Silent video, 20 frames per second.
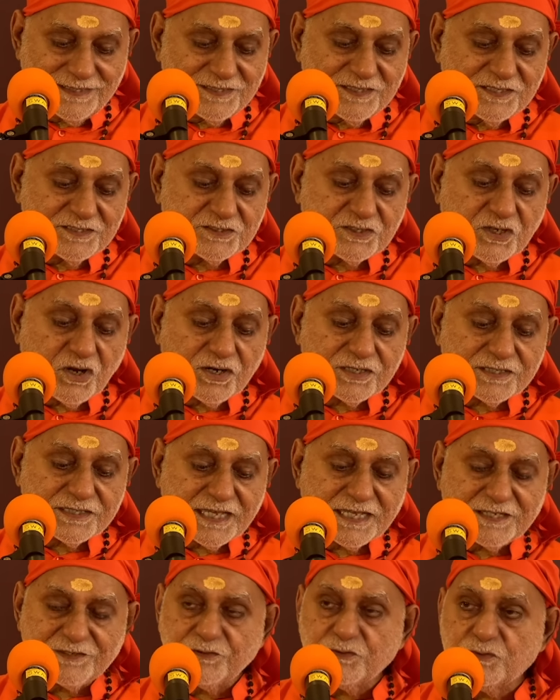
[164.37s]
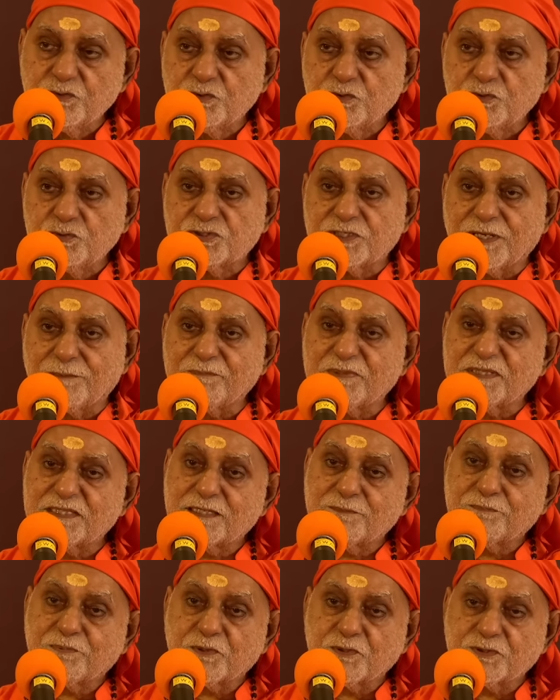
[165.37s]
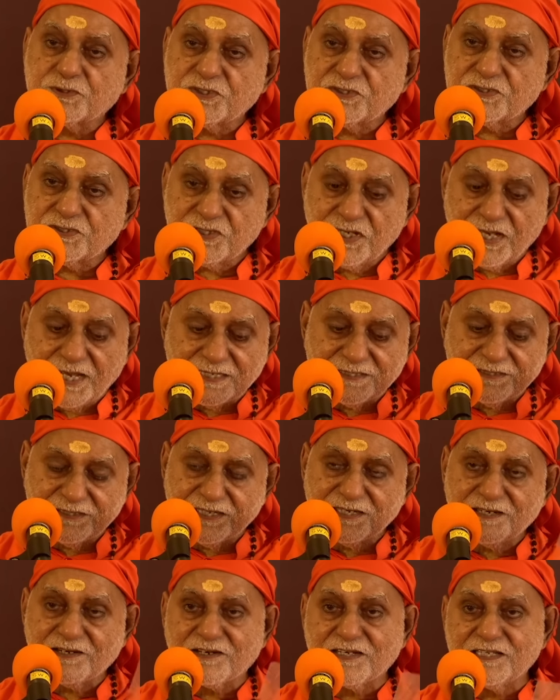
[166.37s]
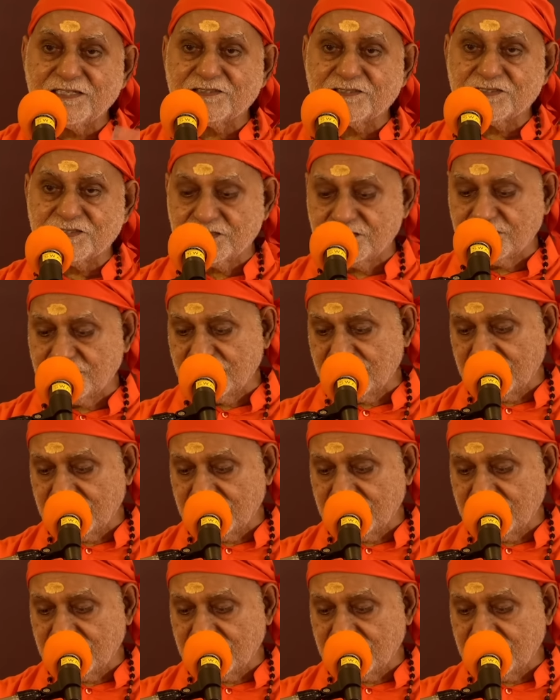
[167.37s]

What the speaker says: It is not that you do some other process and then reach.